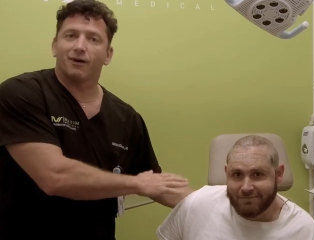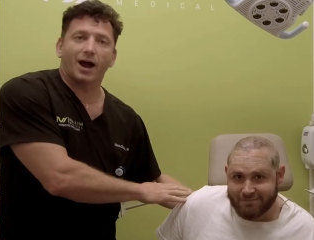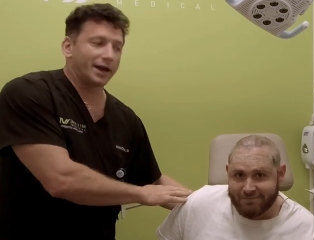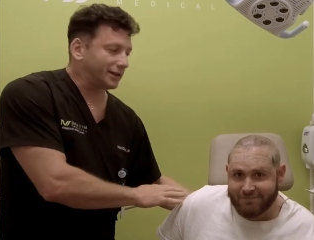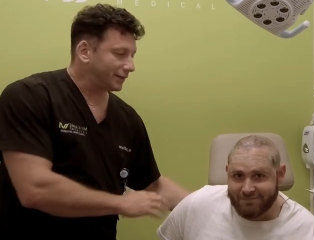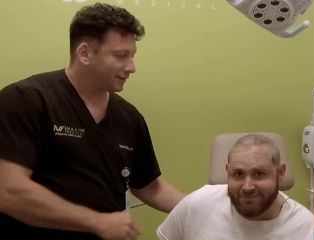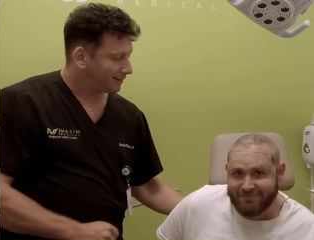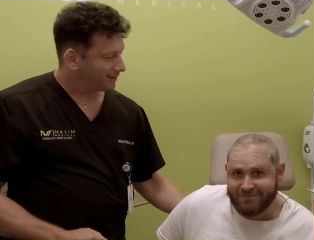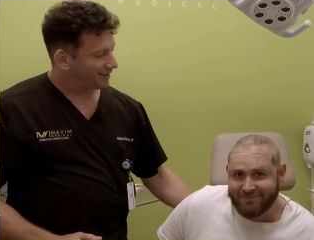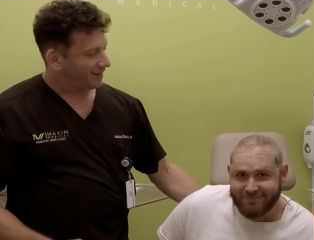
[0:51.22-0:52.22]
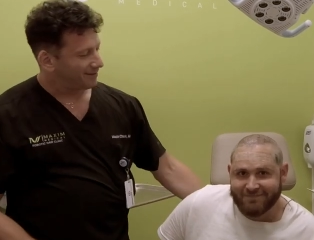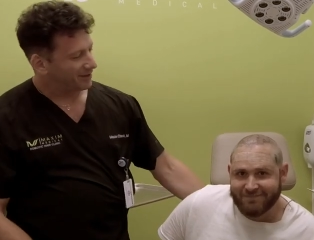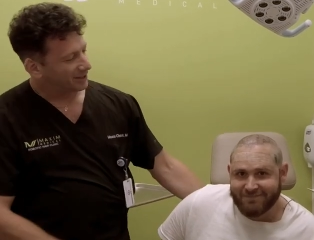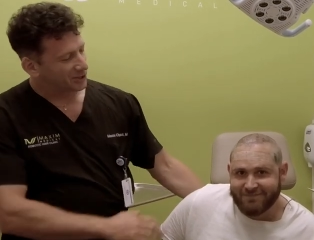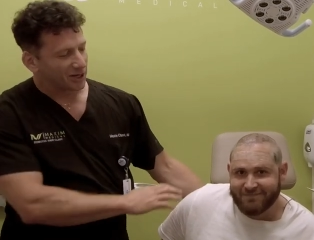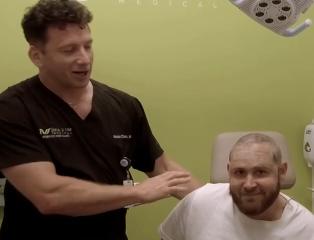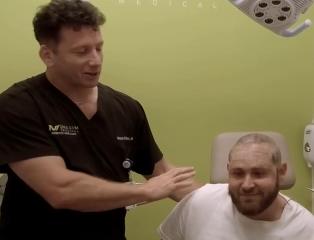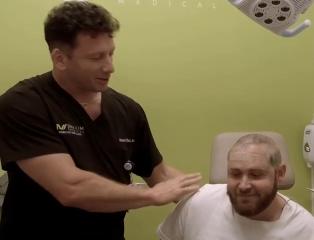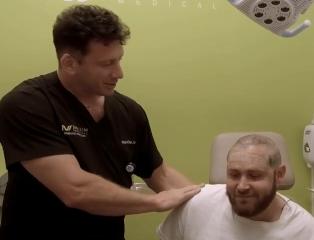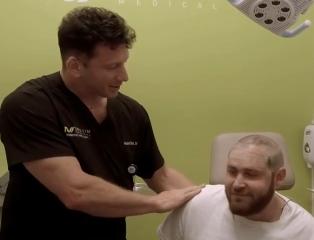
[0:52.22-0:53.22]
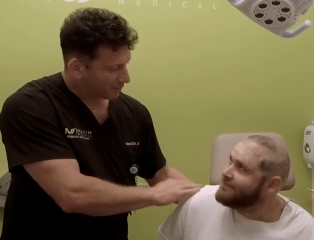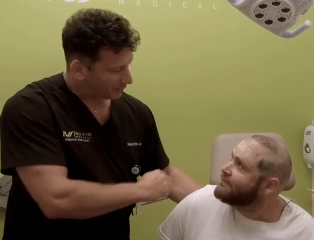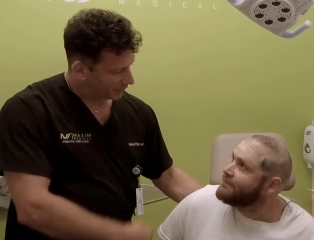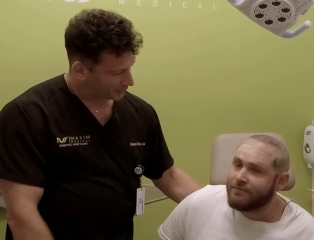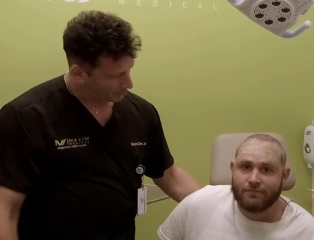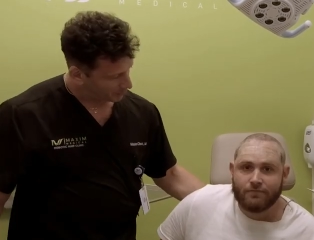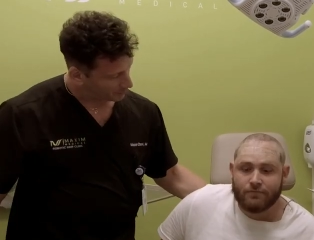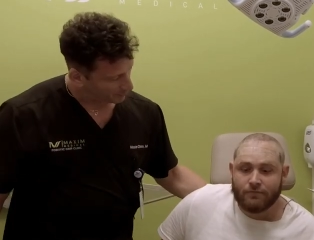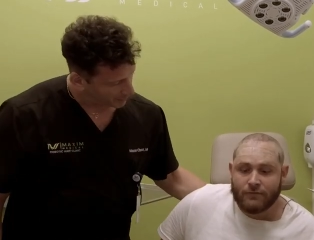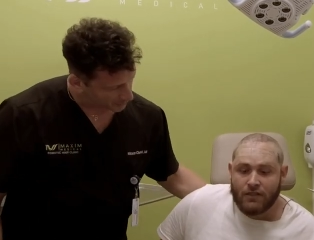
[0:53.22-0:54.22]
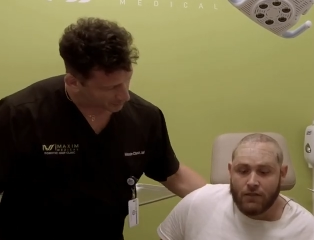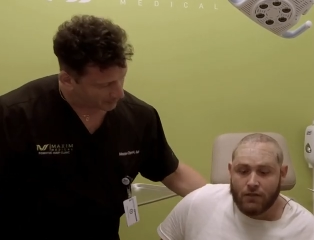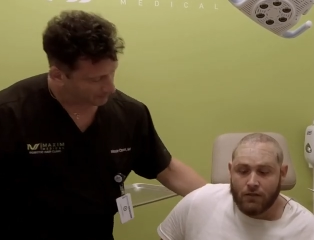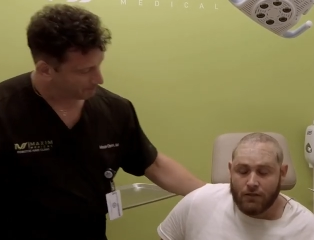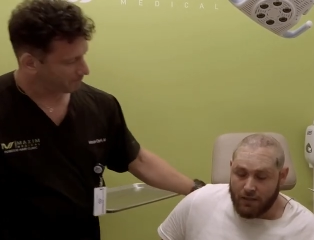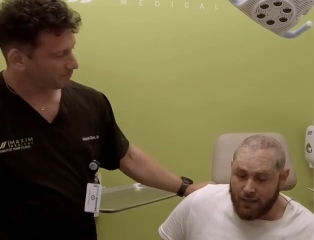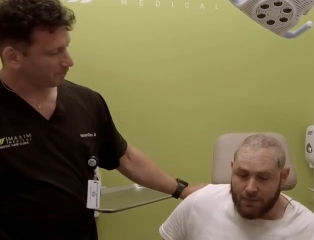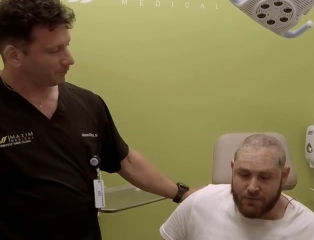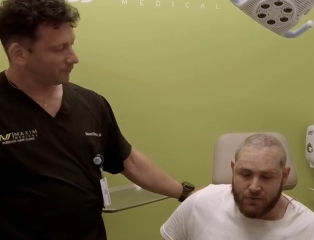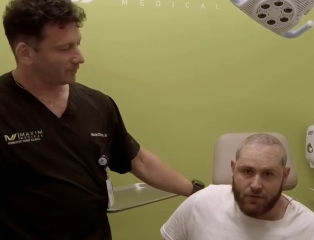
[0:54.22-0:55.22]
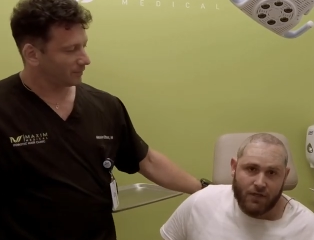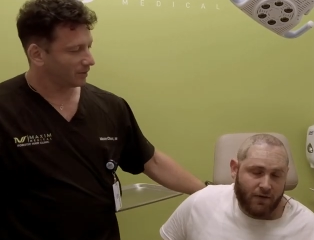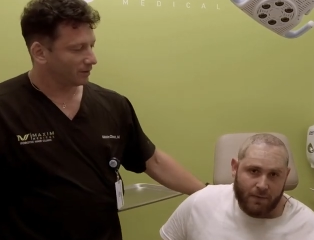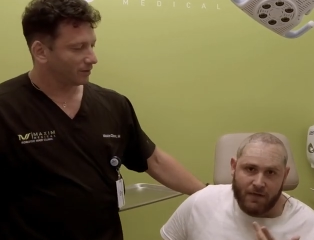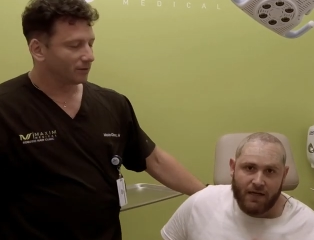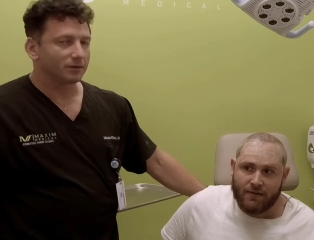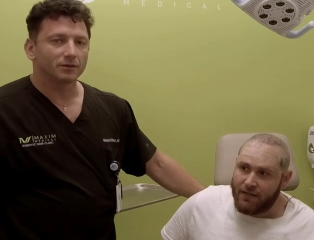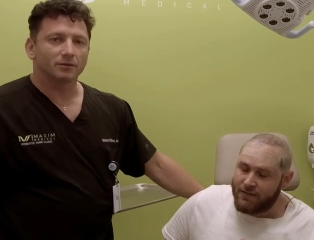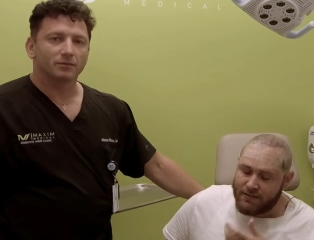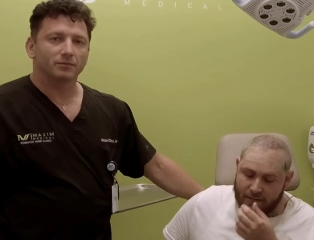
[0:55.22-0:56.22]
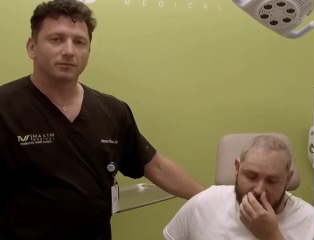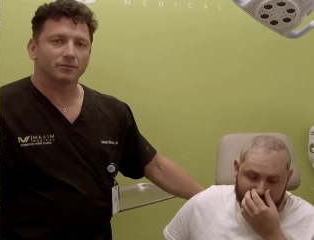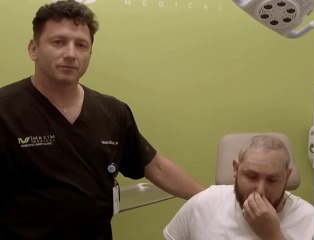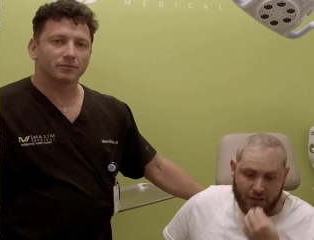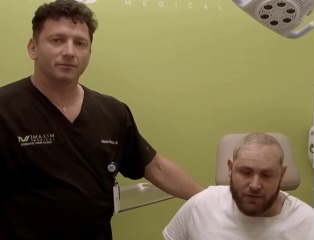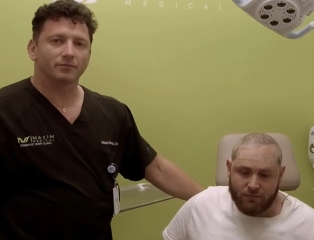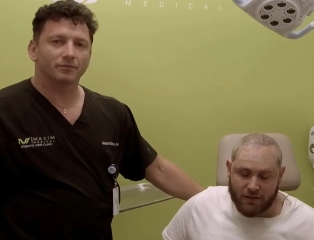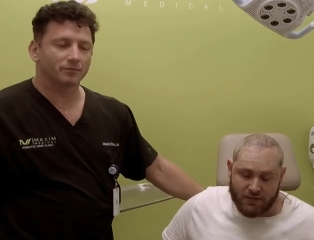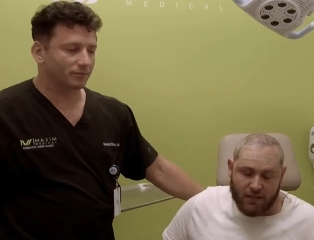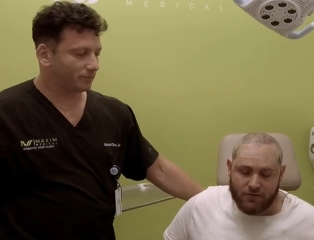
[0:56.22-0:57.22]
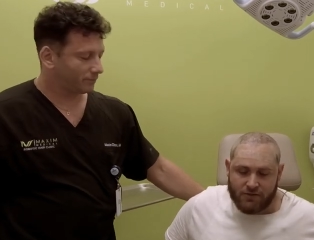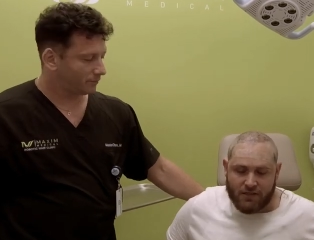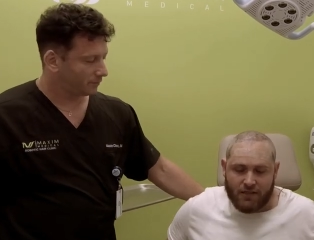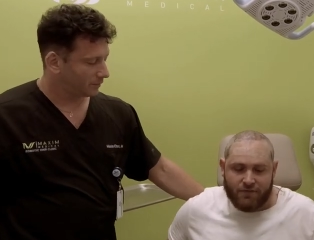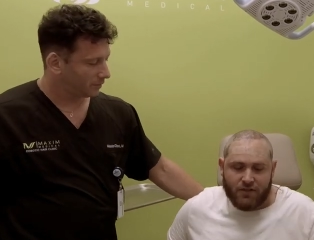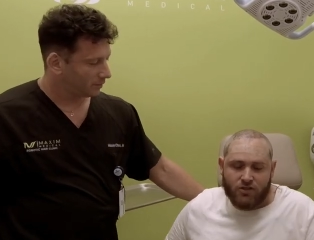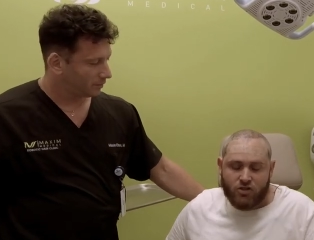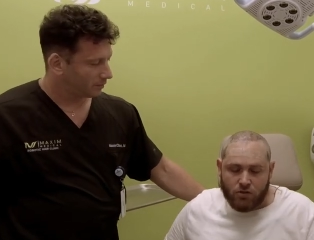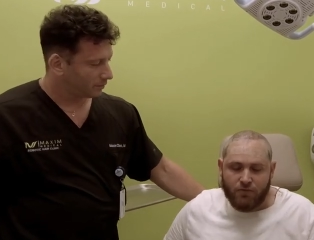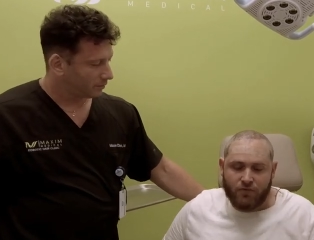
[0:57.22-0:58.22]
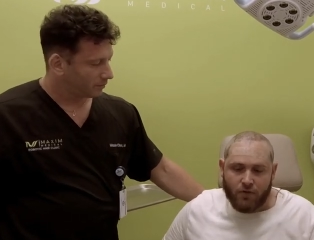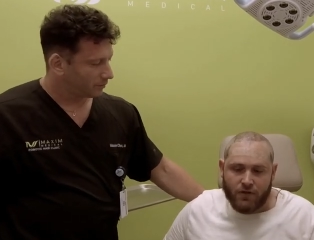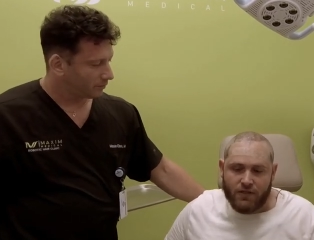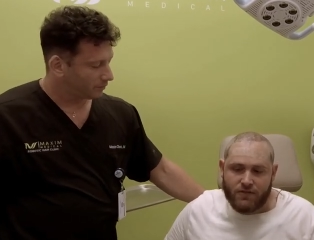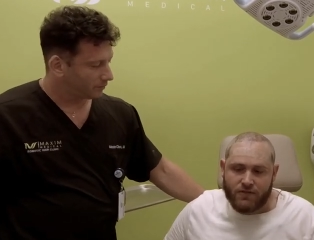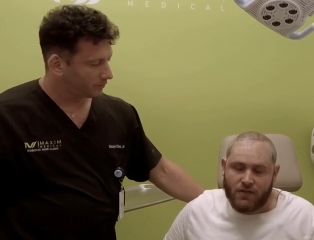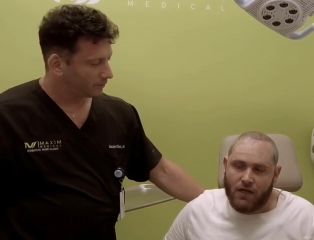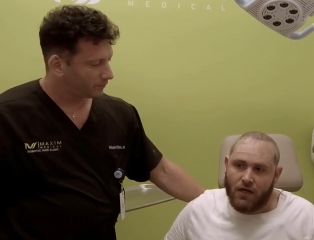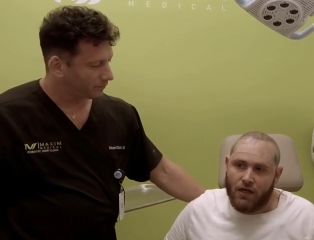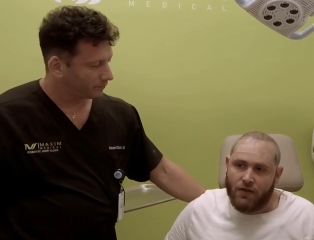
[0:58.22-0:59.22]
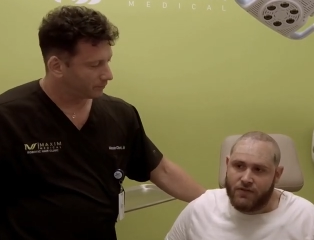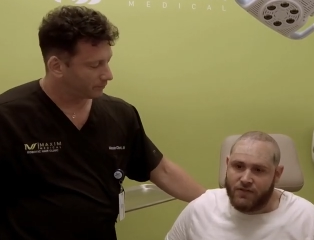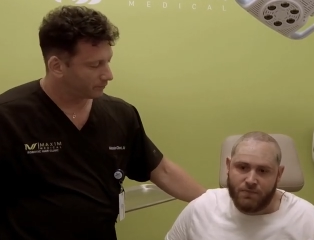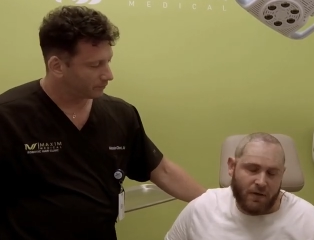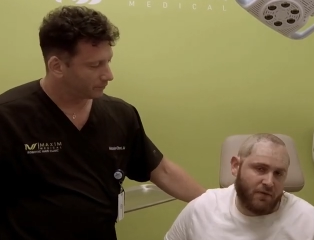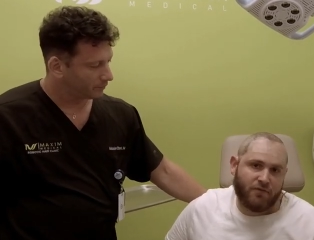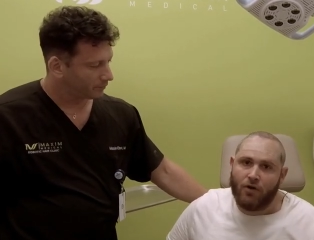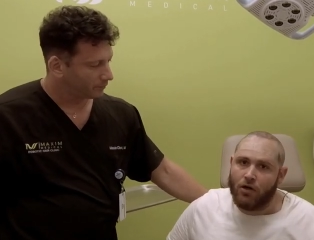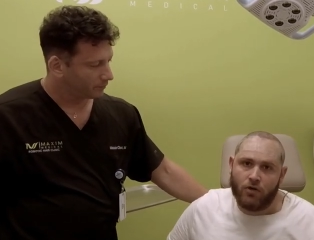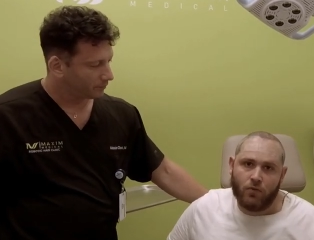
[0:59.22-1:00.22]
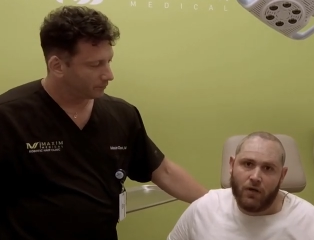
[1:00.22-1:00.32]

Speaker 1: fine. you can share some of the experience from yesterday.
Speaker 2: Yeah, absolutely. I, I mean, I, like you said, I've done, like doctor said, I've done two before this. Uh, this is by far and